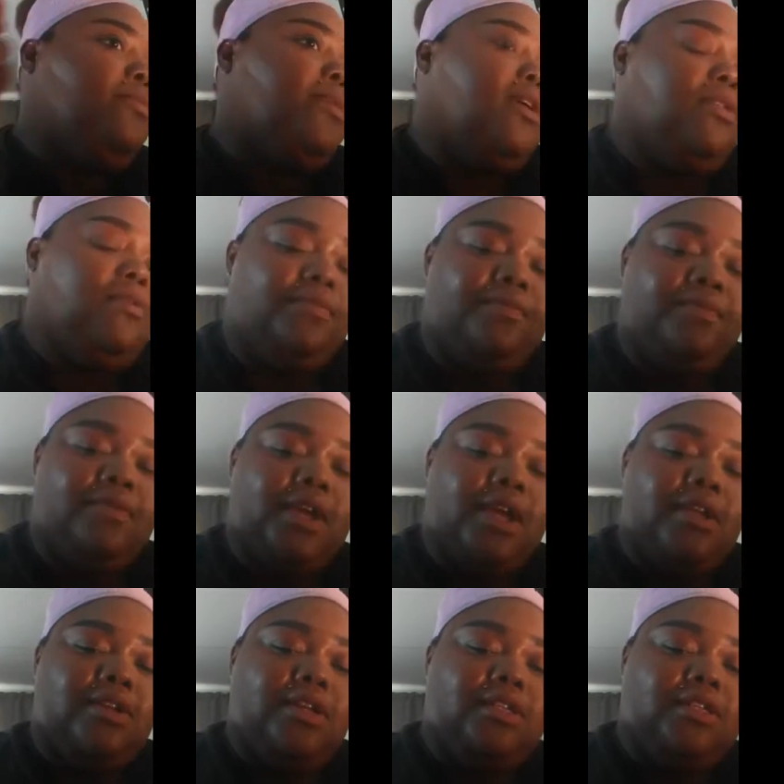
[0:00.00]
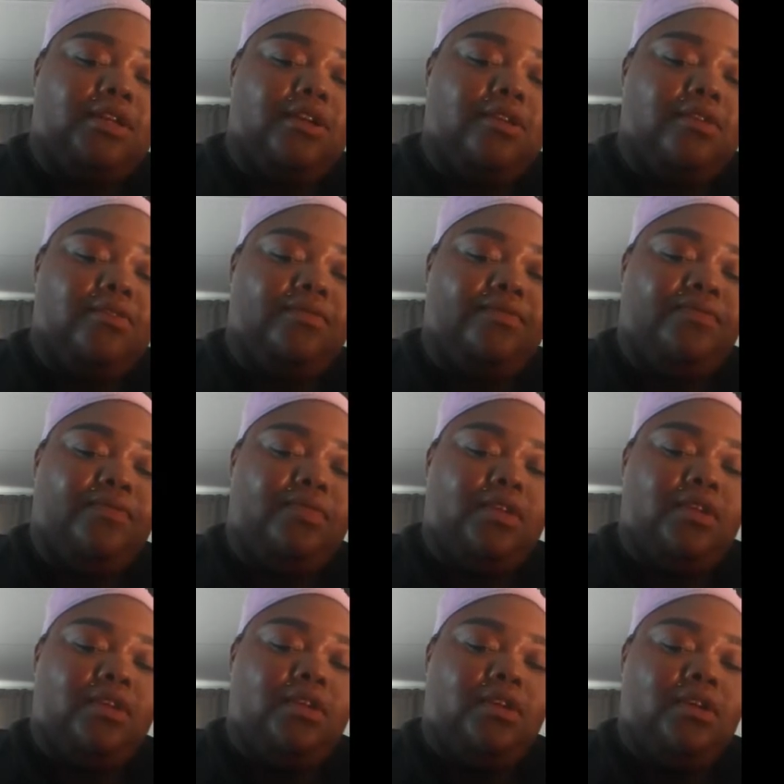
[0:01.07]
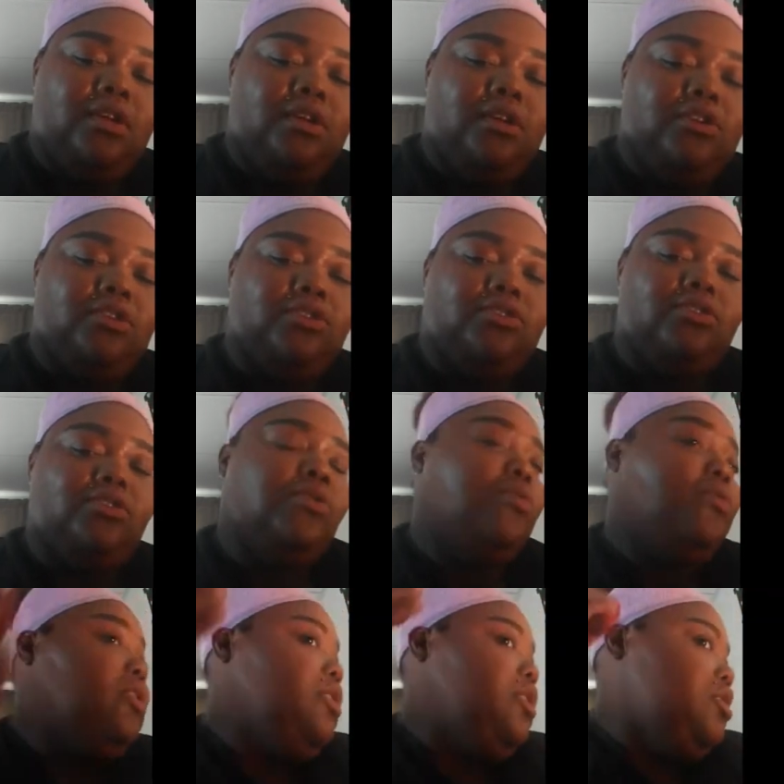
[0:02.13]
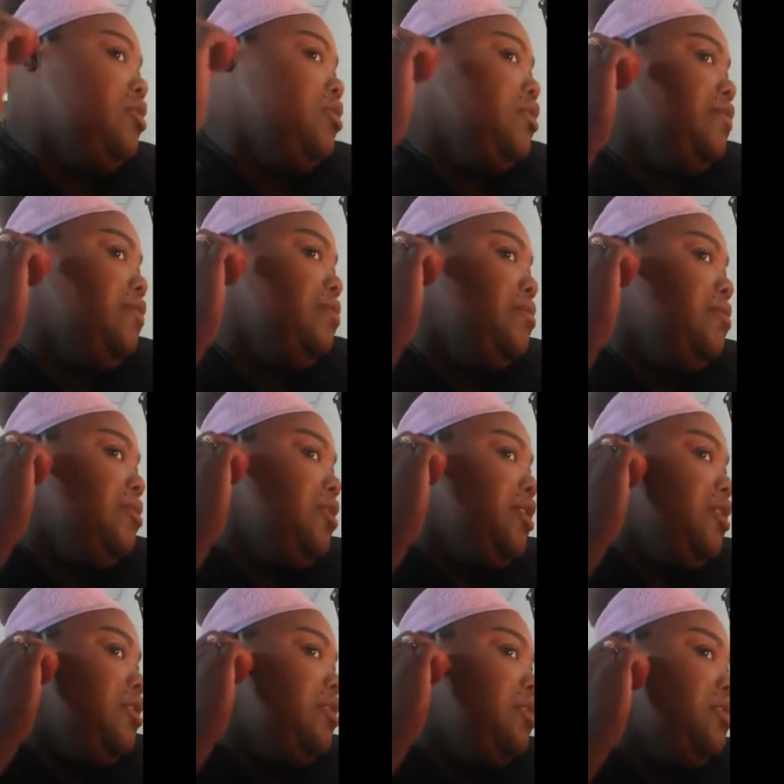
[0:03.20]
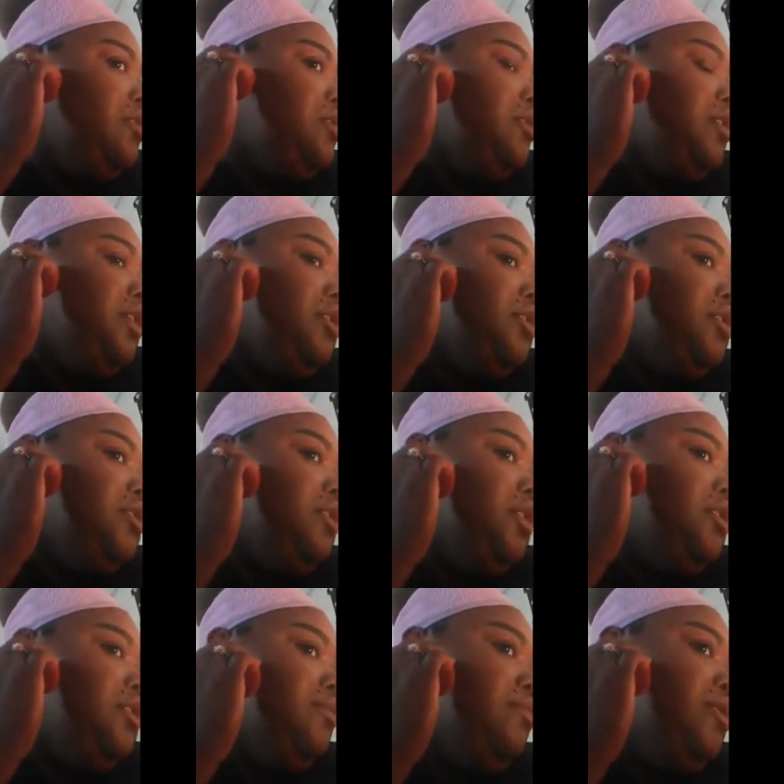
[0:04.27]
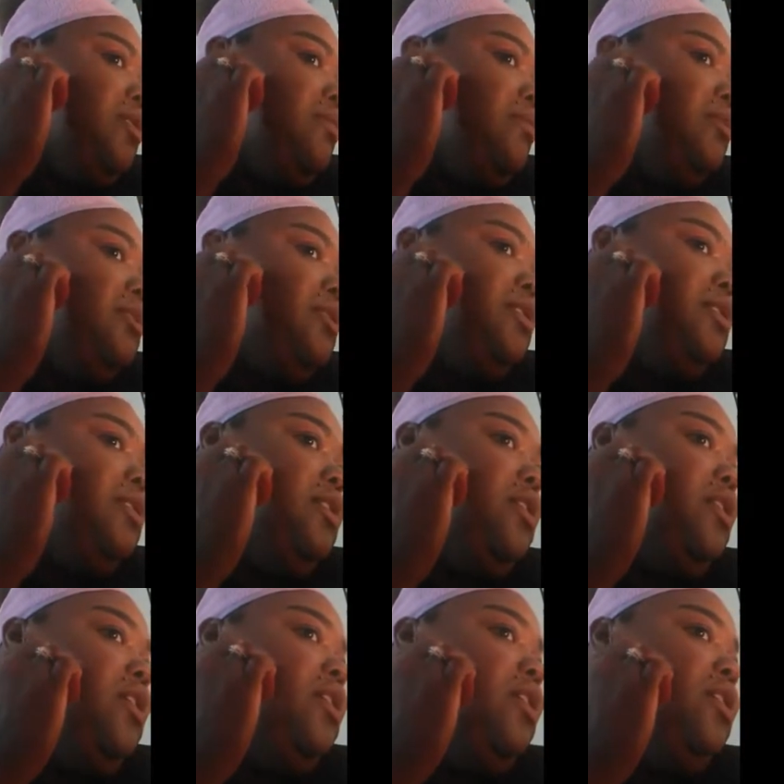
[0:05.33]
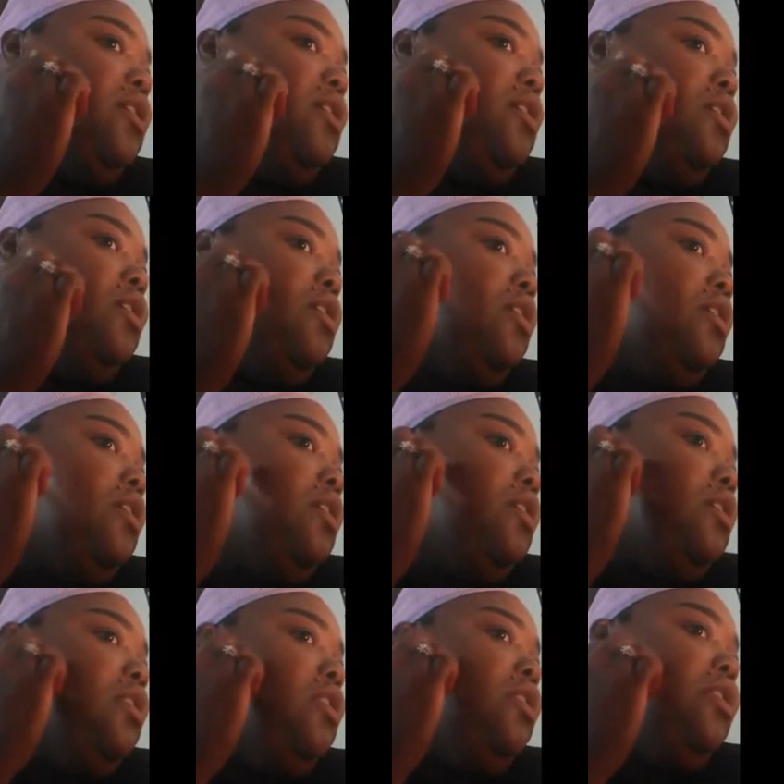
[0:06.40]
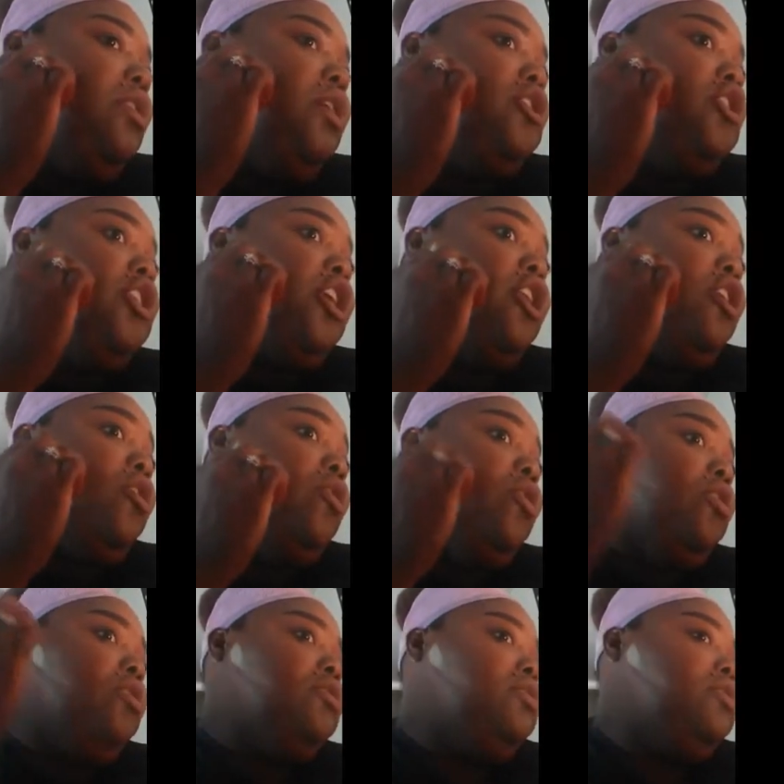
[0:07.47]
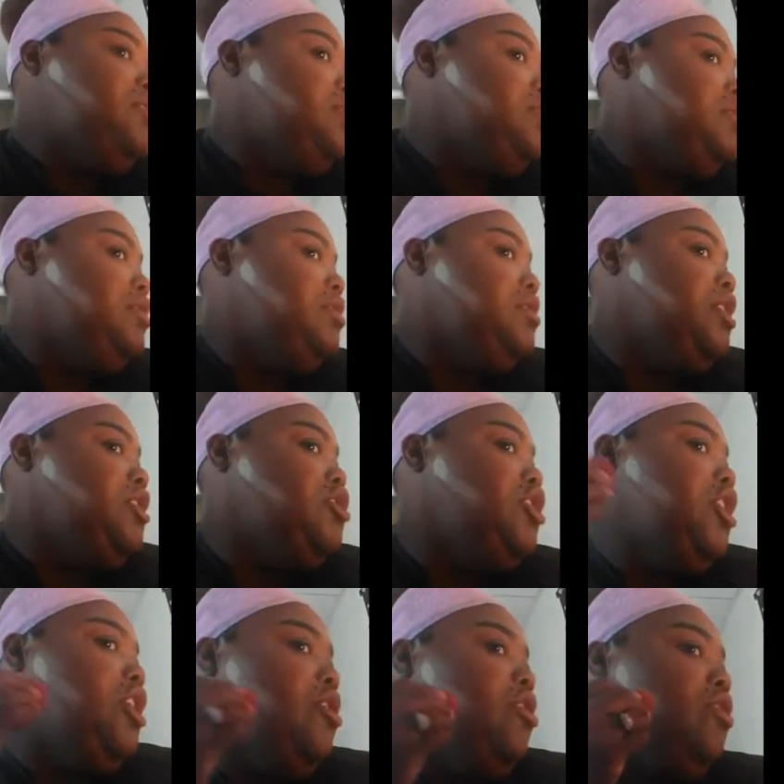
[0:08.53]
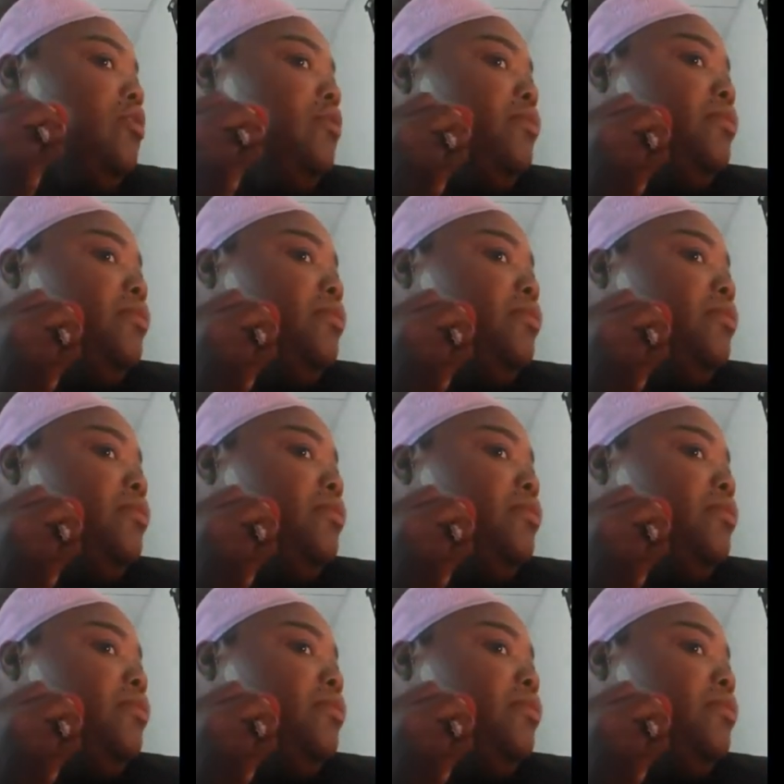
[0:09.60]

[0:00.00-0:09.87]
bit. I don't need to go totally overboard. I just like to be able to see the jello. The jello.